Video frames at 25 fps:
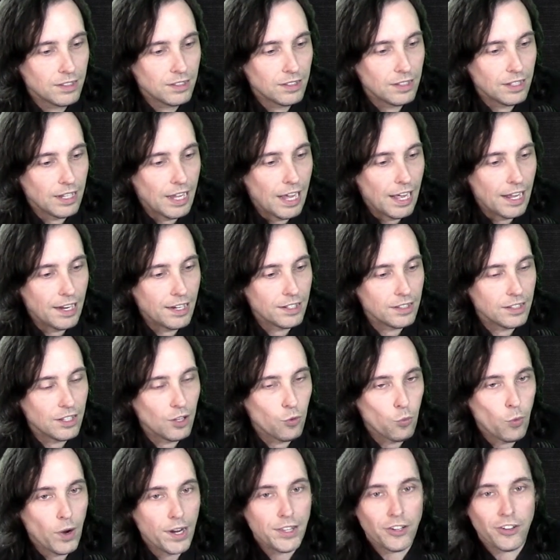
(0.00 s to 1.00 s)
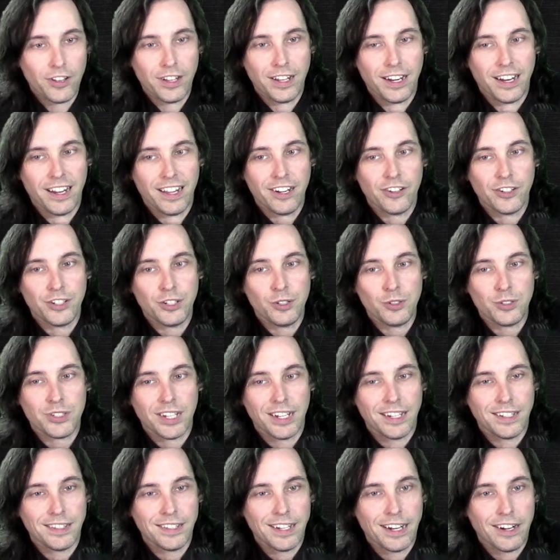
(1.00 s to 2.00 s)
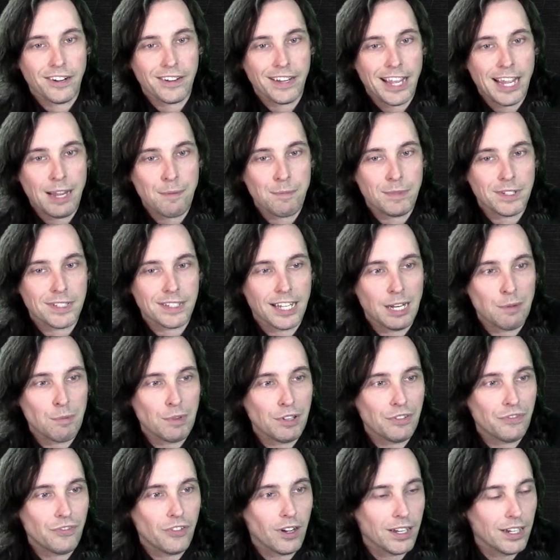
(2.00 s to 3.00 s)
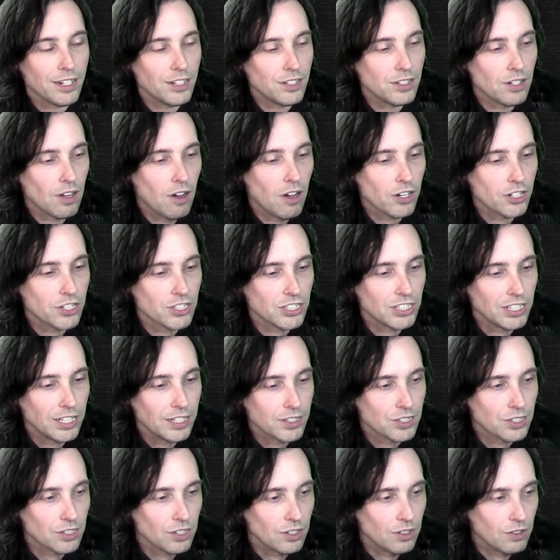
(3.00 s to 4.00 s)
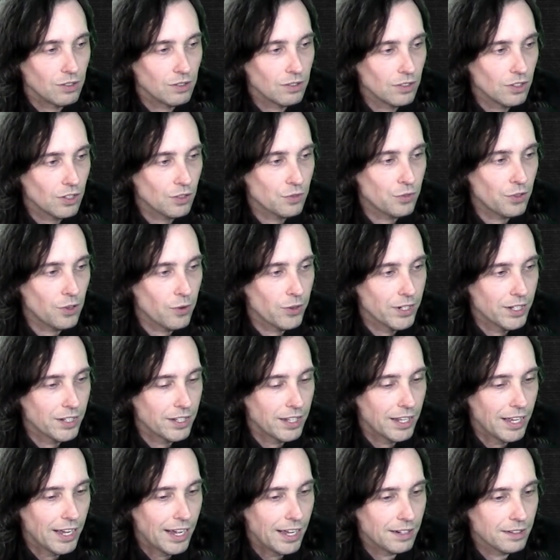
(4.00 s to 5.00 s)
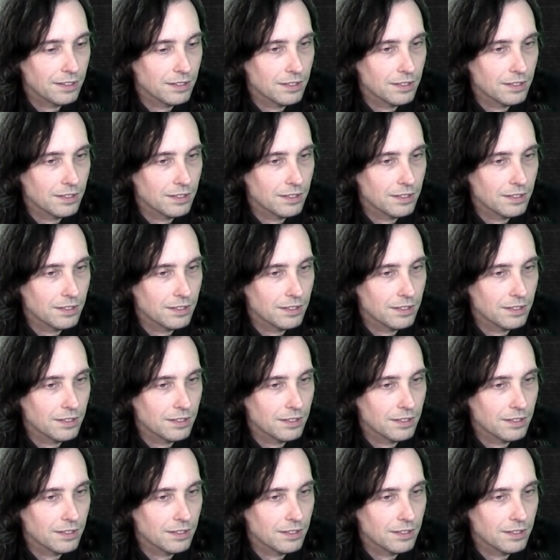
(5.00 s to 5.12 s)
And the way they're going to introduce it in their game is going to be fucking dog shit. So look forward to that.